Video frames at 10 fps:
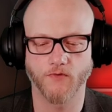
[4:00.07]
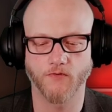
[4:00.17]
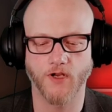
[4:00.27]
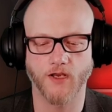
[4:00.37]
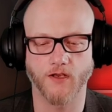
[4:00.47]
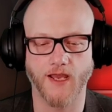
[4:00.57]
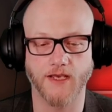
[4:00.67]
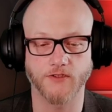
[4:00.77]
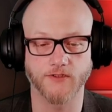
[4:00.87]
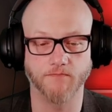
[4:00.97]
we're not going to
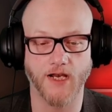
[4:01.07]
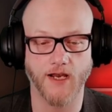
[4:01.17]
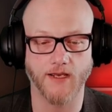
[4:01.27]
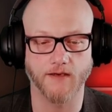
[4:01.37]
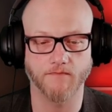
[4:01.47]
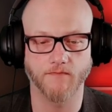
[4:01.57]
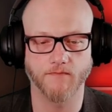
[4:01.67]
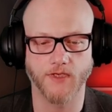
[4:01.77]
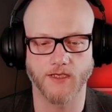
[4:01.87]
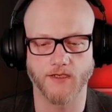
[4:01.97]
actually buy it
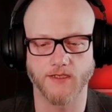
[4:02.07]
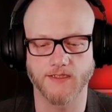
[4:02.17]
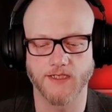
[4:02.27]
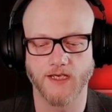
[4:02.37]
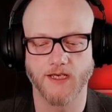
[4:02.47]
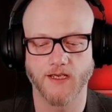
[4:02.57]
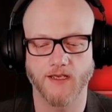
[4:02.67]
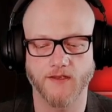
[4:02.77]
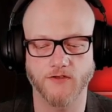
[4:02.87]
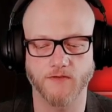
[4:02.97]
because
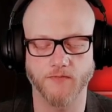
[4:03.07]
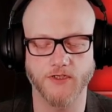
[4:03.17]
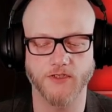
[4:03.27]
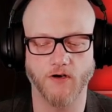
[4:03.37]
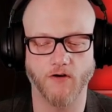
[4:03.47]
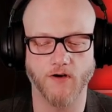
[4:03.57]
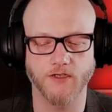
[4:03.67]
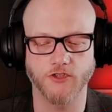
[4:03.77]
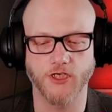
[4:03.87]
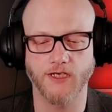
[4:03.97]
there's a bunch of
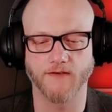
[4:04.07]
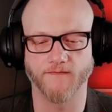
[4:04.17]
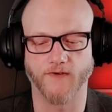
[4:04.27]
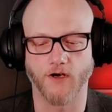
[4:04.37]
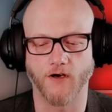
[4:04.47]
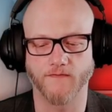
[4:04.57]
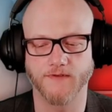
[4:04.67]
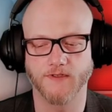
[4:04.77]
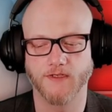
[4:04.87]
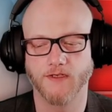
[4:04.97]
RNG involved,
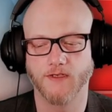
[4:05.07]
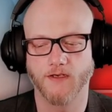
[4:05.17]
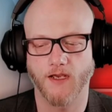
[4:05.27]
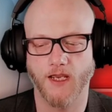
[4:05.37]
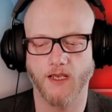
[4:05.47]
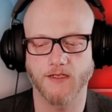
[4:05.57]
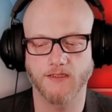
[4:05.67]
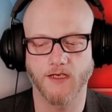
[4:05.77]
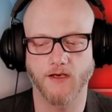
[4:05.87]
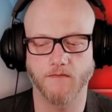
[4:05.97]
and
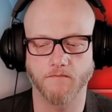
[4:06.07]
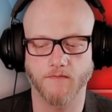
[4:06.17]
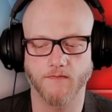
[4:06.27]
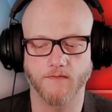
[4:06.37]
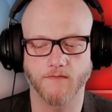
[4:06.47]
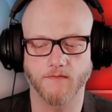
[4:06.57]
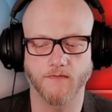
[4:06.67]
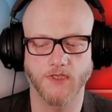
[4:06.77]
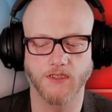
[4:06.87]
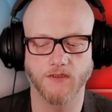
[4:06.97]

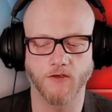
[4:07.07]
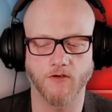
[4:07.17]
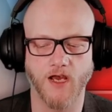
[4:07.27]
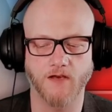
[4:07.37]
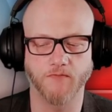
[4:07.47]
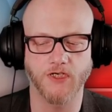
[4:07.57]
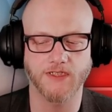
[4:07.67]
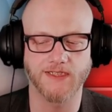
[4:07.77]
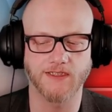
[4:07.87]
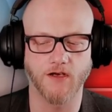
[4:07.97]
your
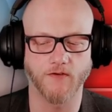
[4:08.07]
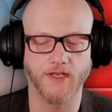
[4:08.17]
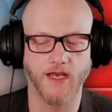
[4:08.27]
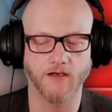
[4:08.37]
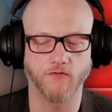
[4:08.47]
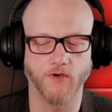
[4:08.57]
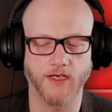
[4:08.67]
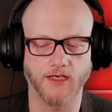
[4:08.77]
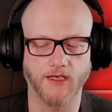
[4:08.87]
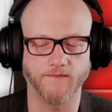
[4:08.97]
$9 is gone that
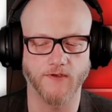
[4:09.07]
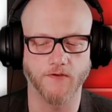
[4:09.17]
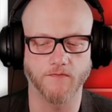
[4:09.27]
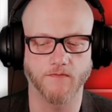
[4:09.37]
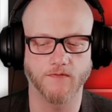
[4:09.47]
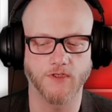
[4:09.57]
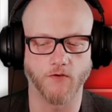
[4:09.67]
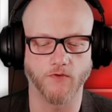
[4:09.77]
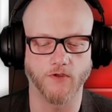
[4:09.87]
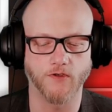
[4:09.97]
quick if you
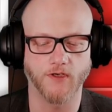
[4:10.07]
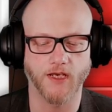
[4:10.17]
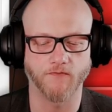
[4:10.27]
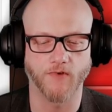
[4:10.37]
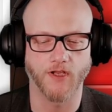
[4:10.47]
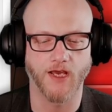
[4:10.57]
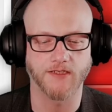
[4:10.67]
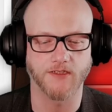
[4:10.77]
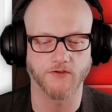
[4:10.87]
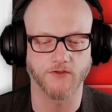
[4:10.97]
don't look and realize there's a